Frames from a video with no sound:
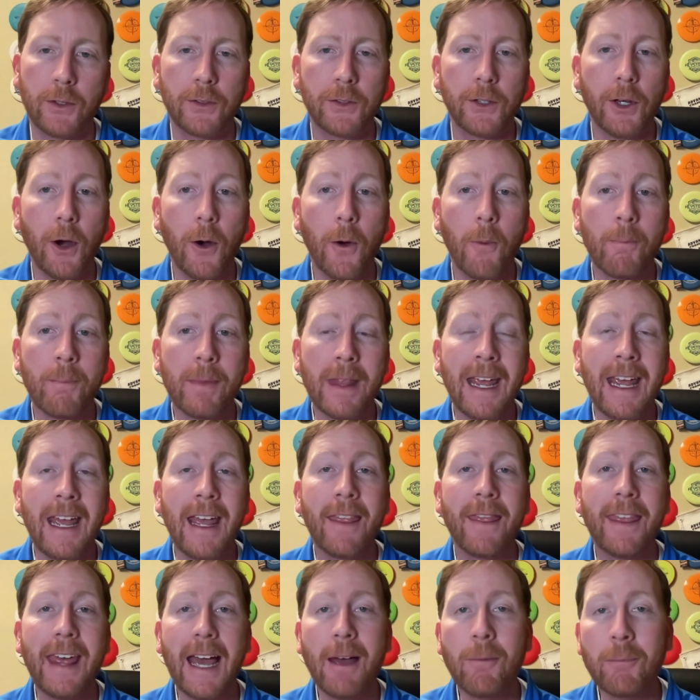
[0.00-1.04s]
So,
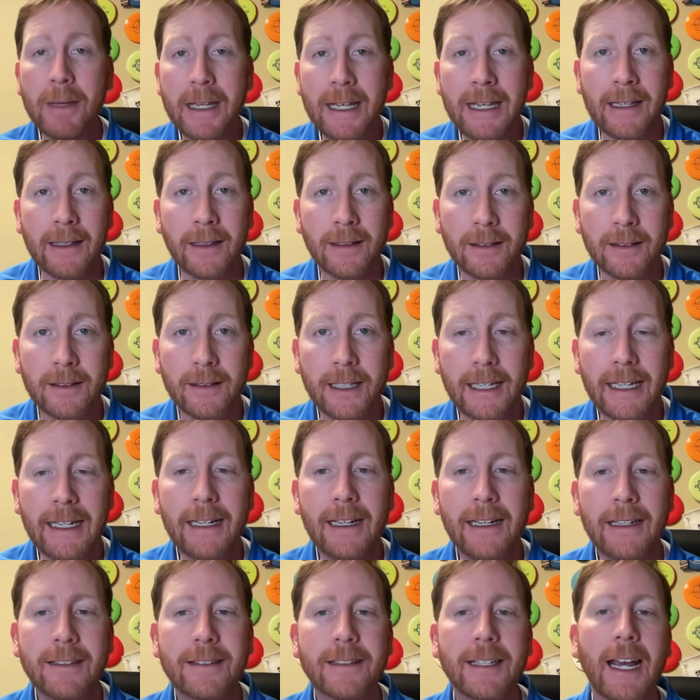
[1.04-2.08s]
that means it
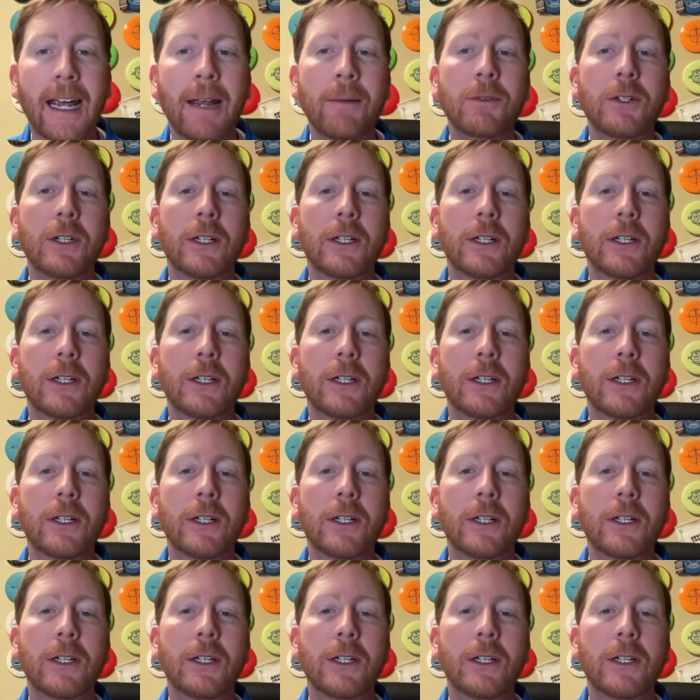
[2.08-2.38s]
is time